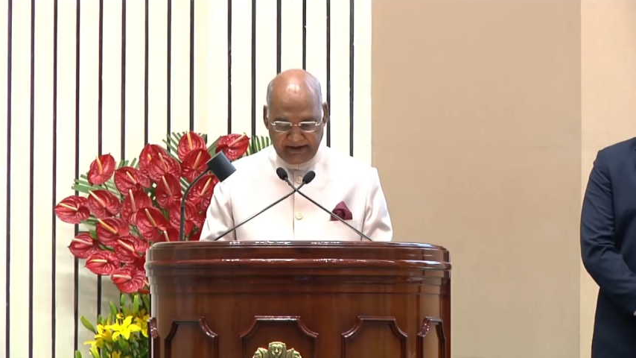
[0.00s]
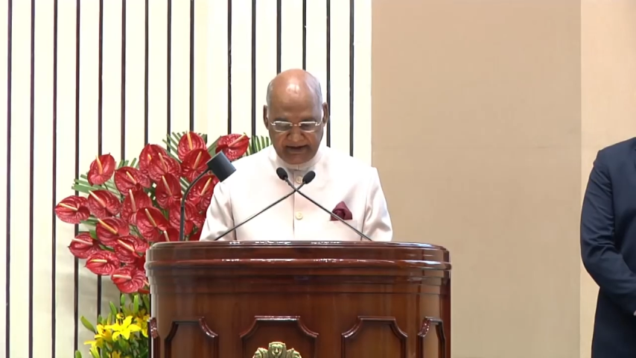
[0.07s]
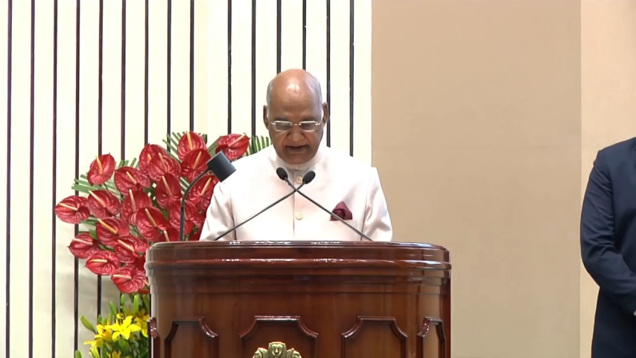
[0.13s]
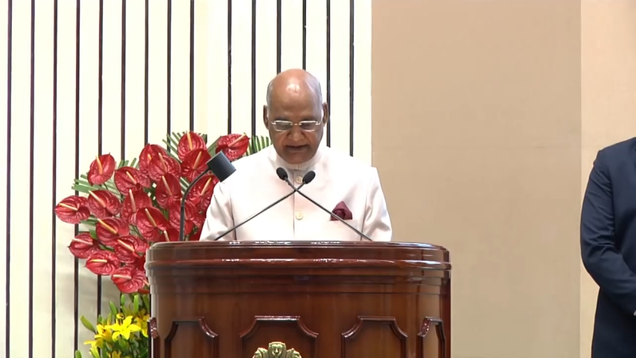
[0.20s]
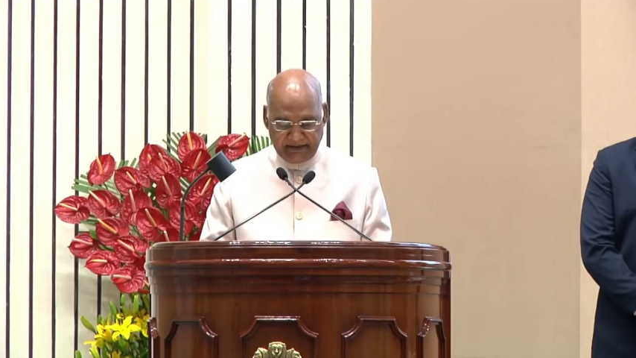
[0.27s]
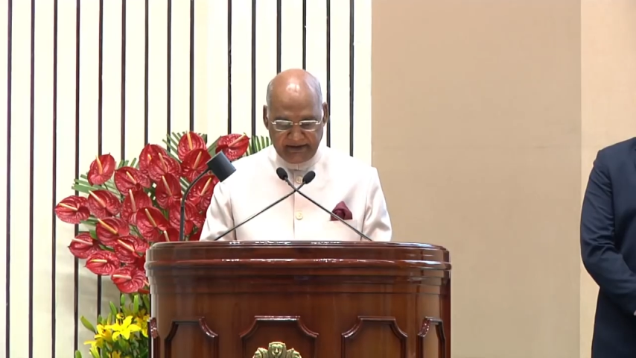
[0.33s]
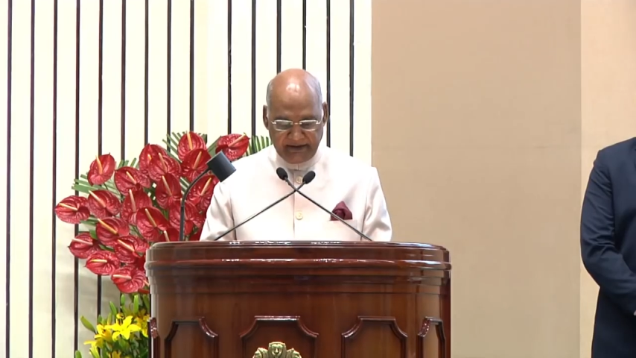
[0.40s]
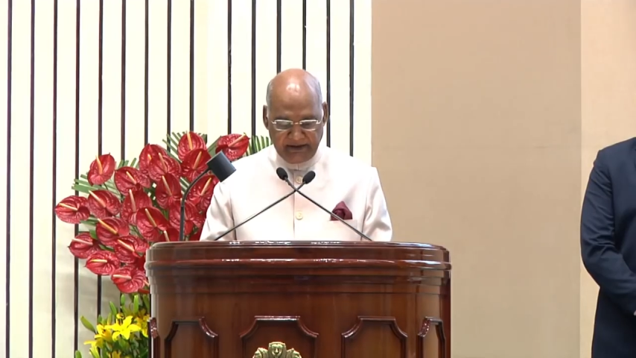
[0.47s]
a
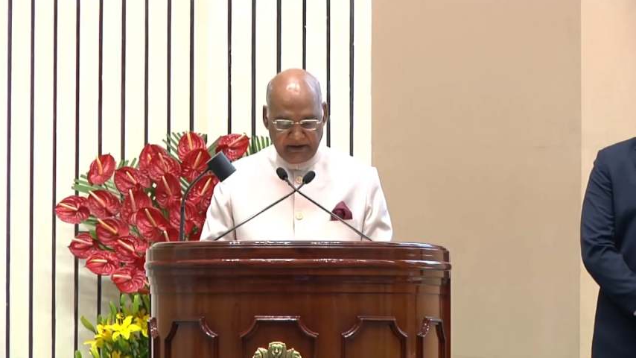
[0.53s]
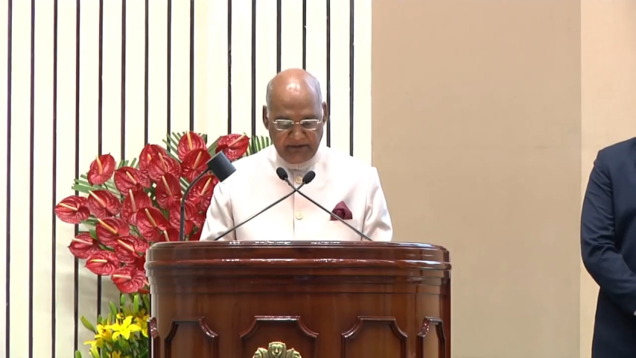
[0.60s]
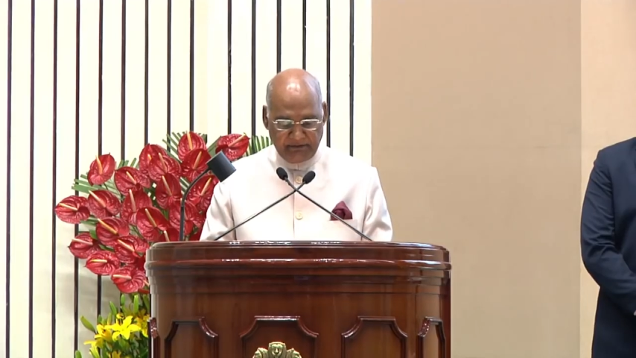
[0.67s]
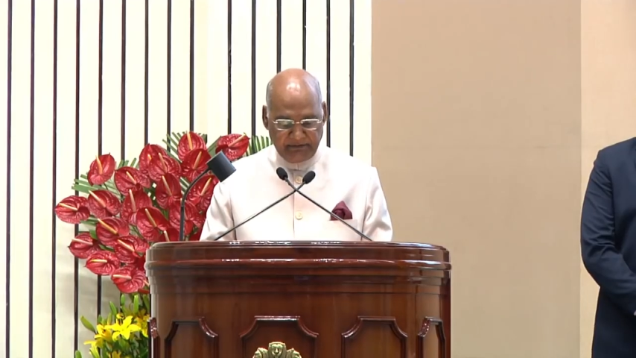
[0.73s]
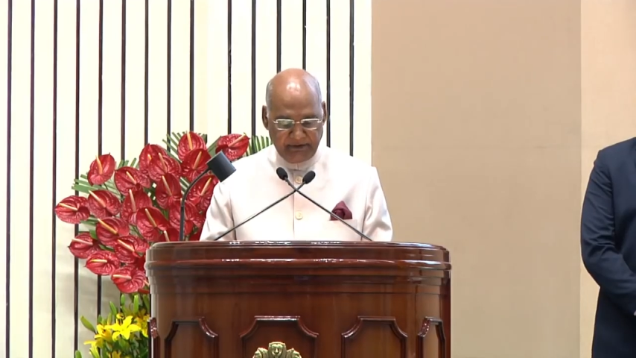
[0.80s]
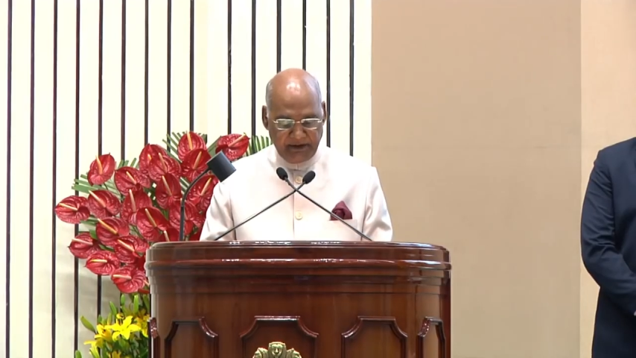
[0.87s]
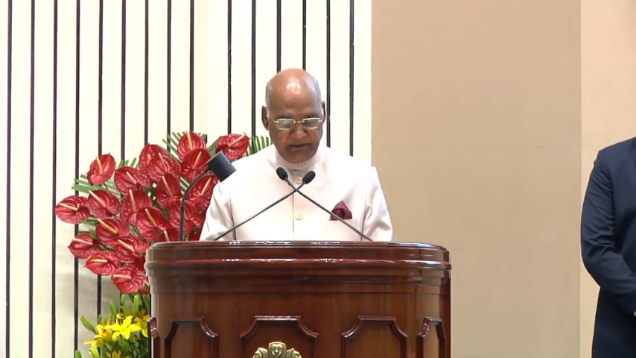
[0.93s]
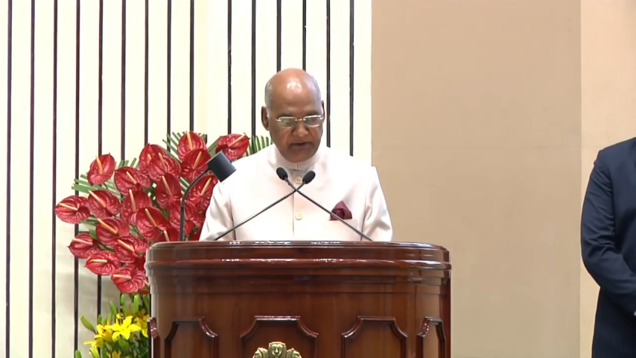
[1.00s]
gathering
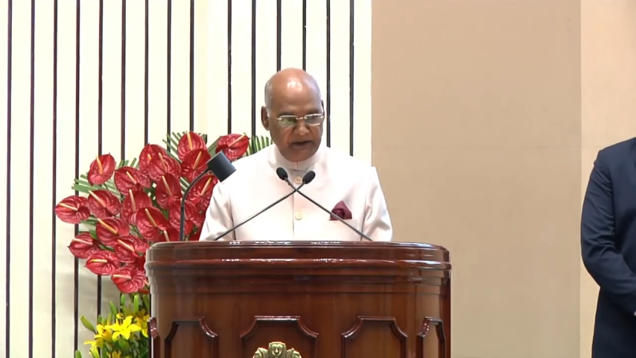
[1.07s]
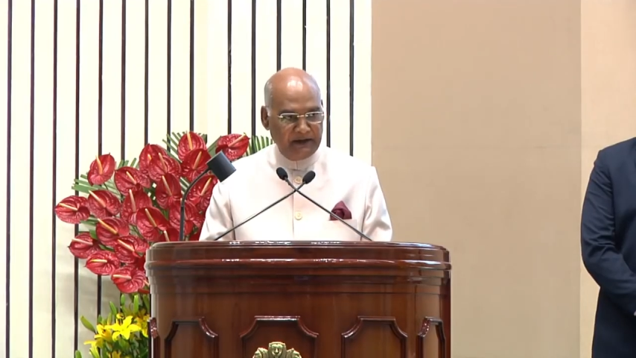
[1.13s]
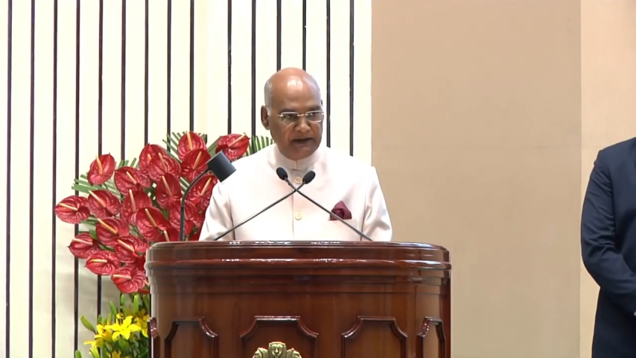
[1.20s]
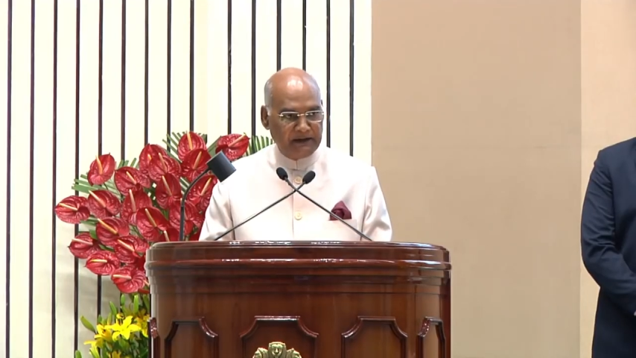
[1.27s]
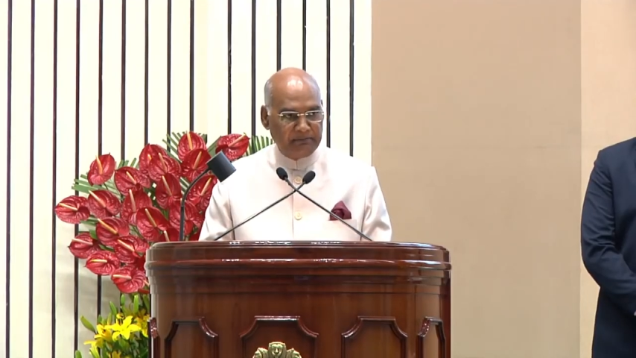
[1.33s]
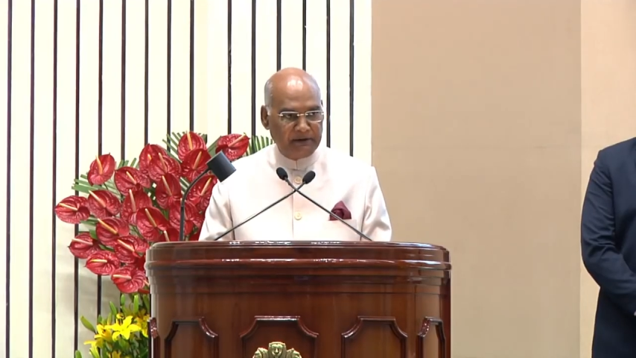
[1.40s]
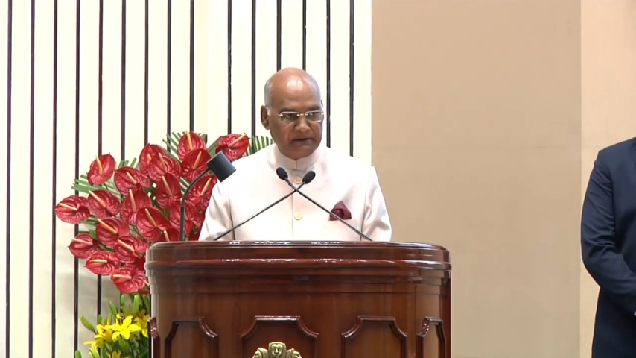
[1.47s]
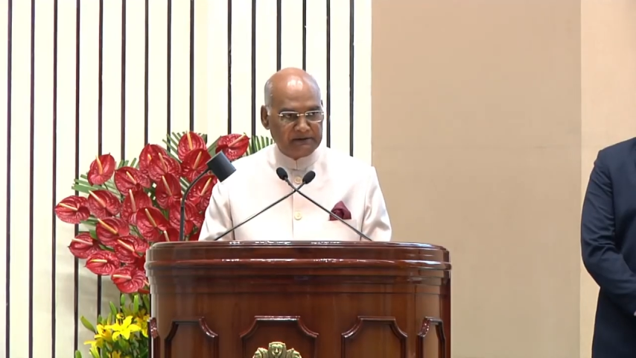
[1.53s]
of
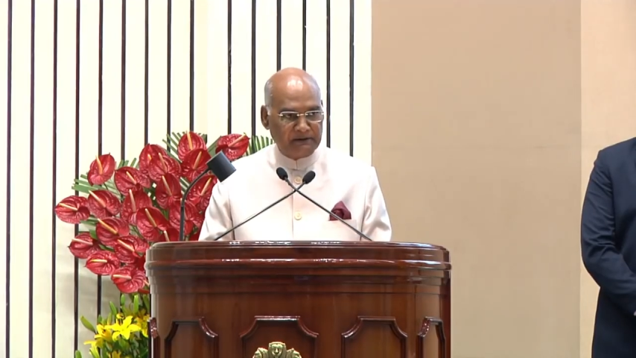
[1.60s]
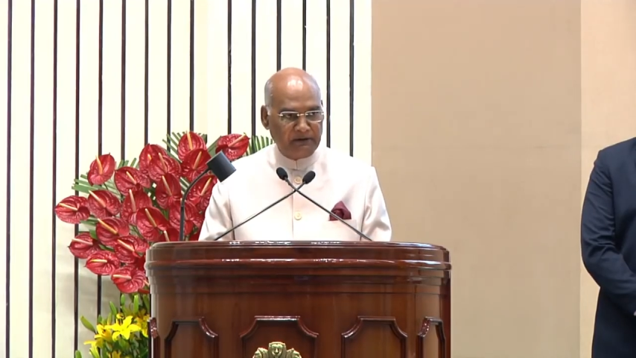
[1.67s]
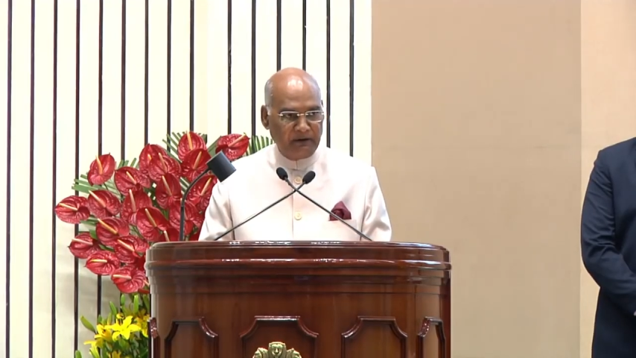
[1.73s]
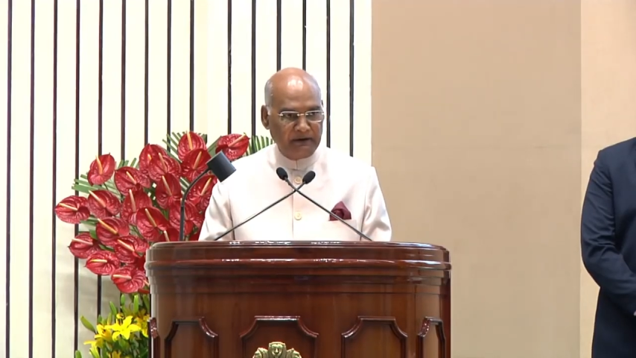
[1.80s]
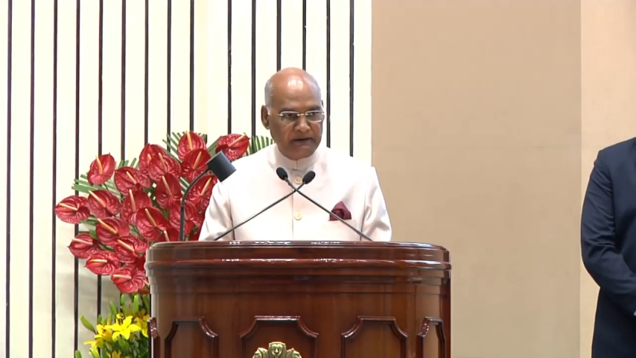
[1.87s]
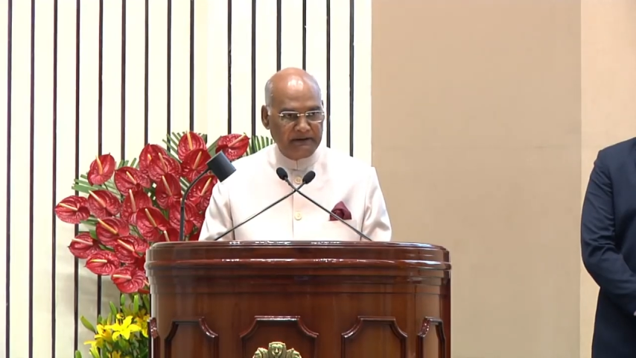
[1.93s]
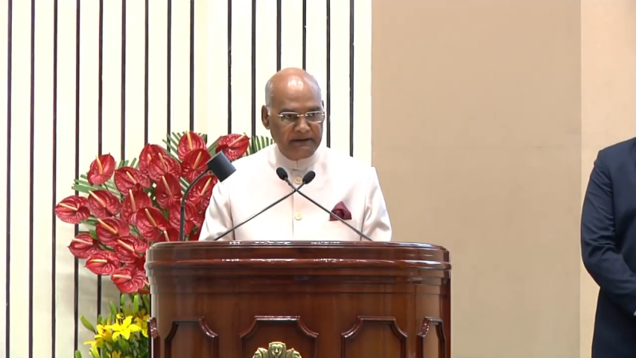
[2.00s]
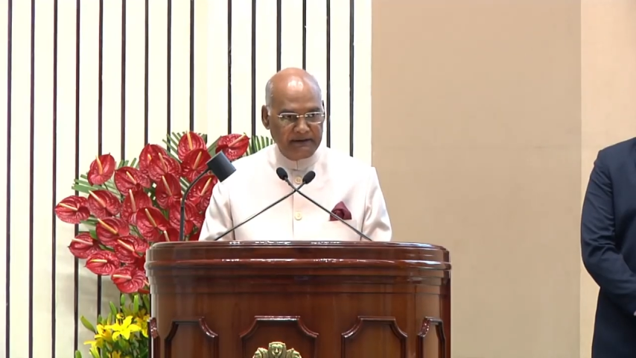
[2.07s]
eminent
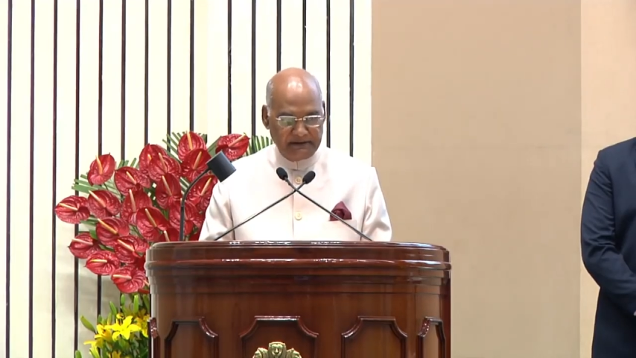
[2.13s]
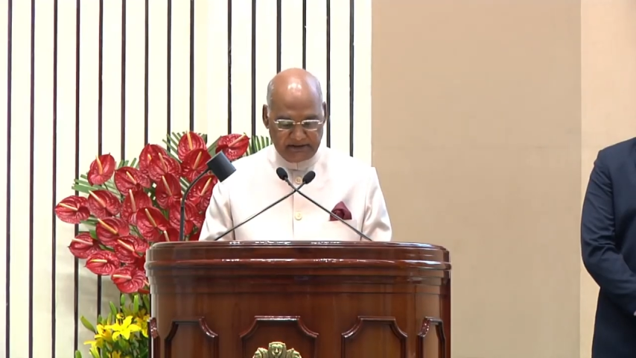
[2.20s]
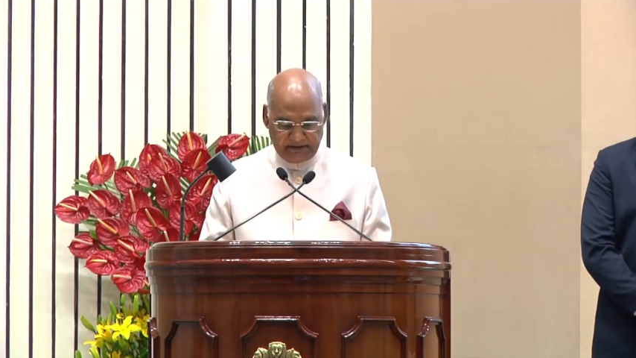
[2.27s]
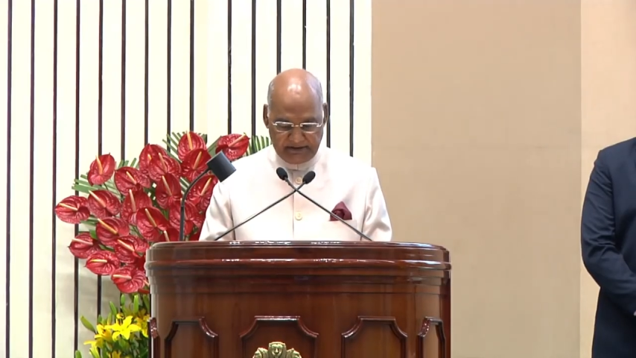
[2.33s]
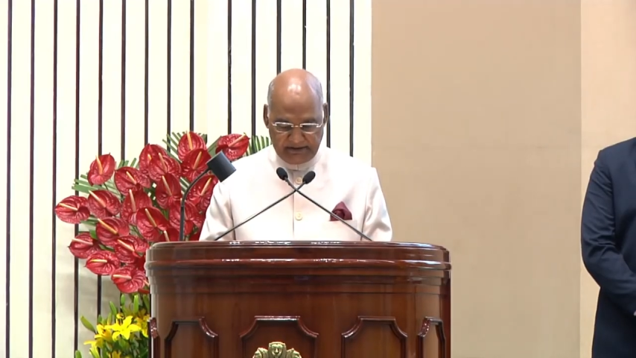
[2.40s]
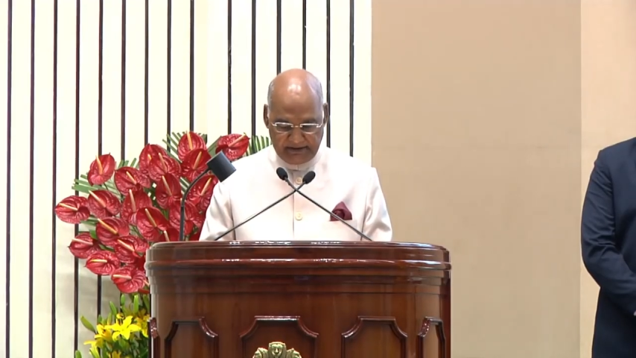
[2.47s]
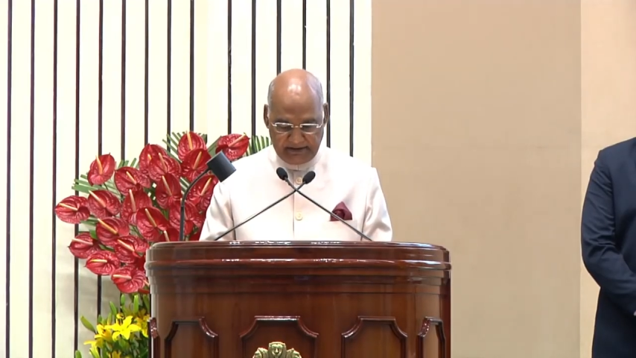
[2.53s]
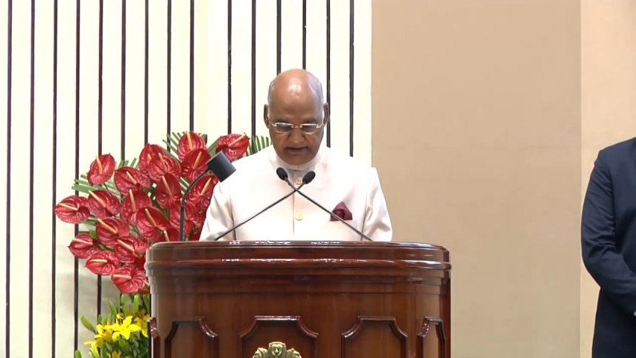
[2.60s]
personalities